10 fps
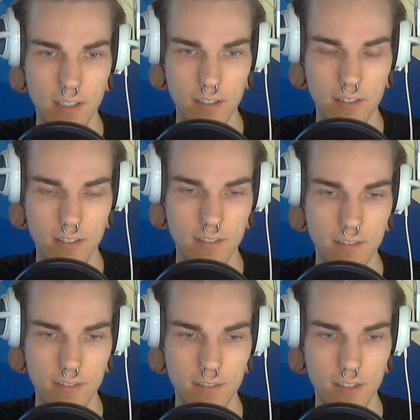
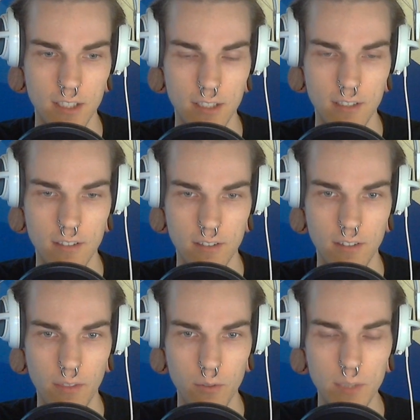
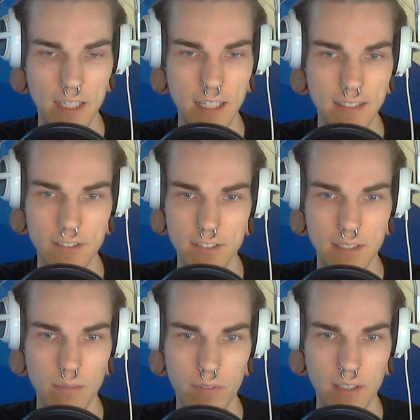on the weekends or
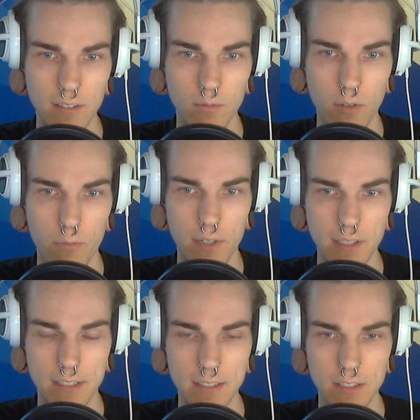something with
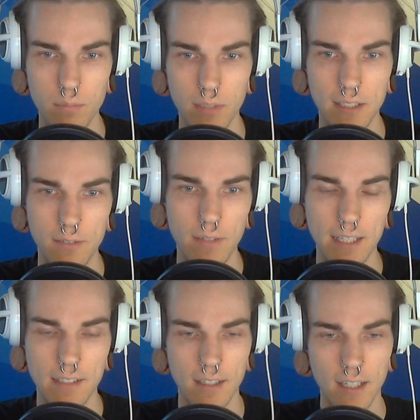friends, it's completely fine.